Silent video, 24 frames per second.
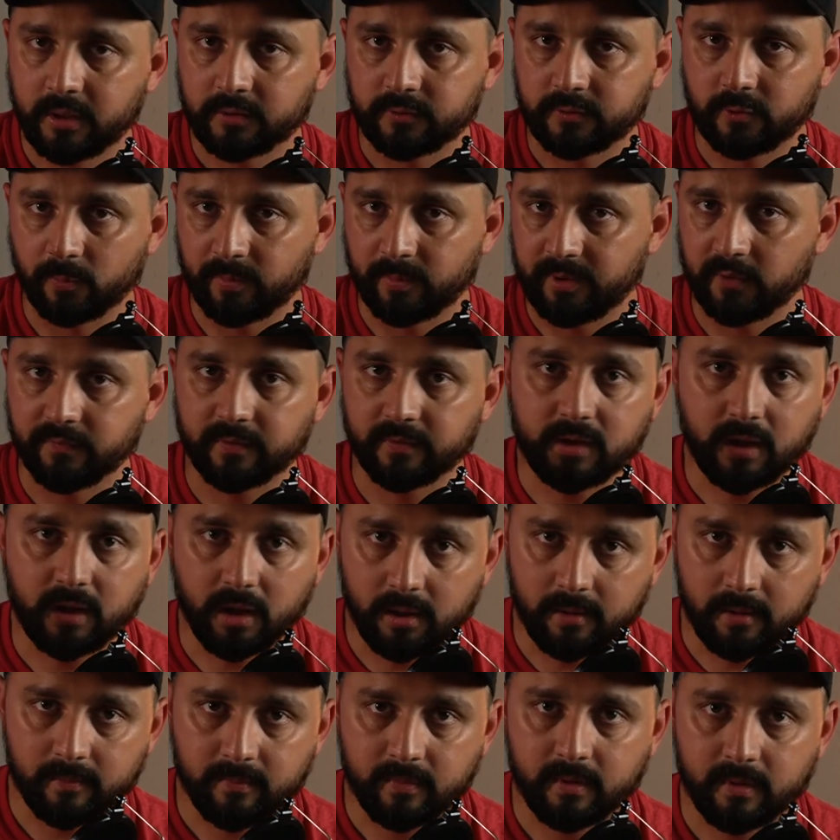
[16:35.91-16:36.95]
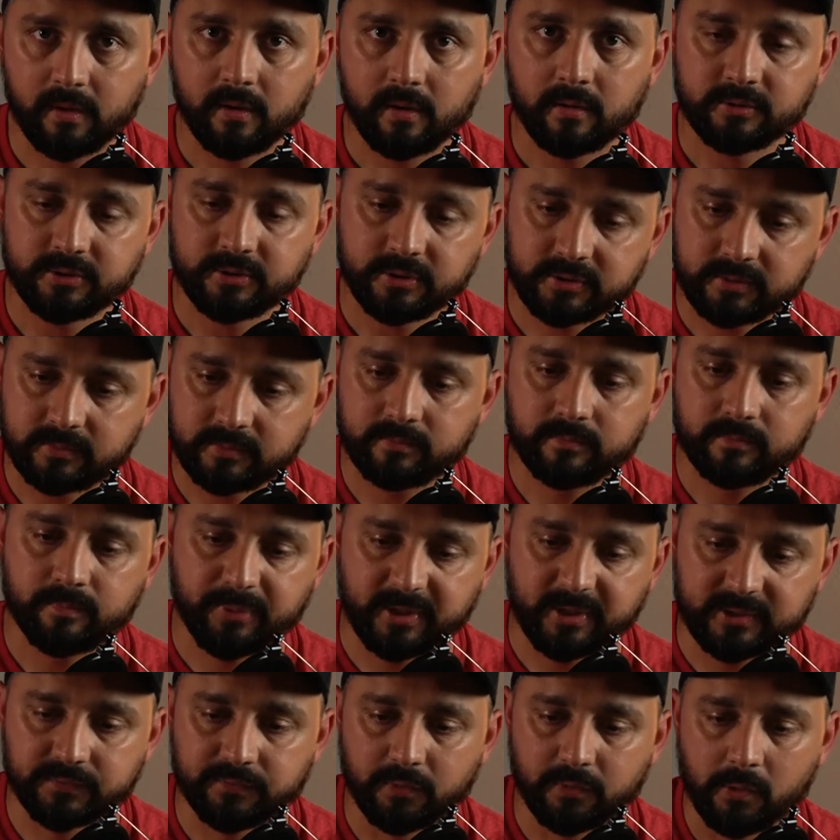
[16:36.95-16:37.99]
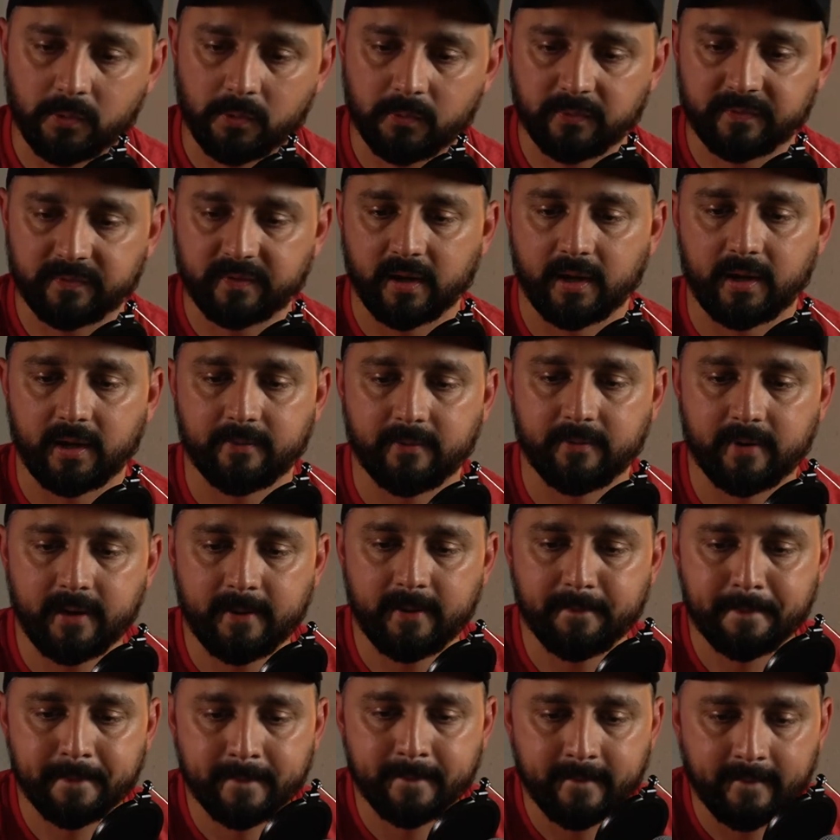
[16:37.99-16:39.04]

Don't be overcome. Just press forward with God, right?